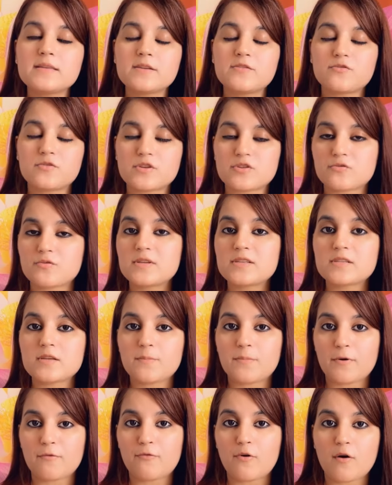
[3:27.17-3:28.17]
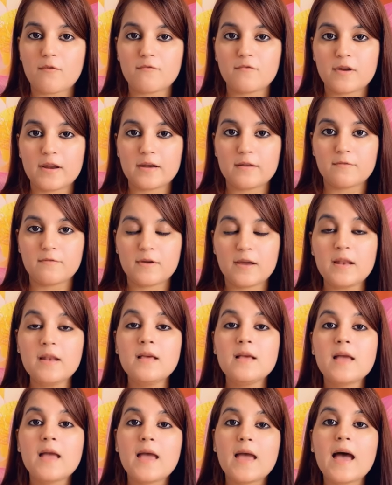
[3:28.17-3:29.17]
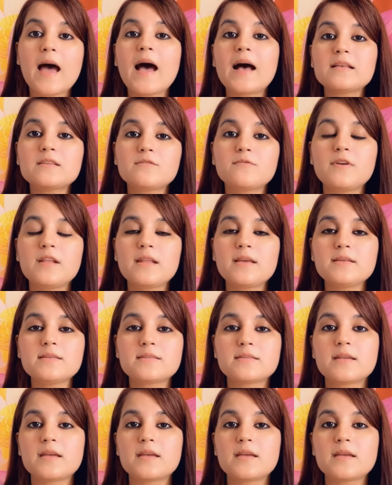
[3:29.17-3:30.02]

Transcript: industries they perform very well, as well as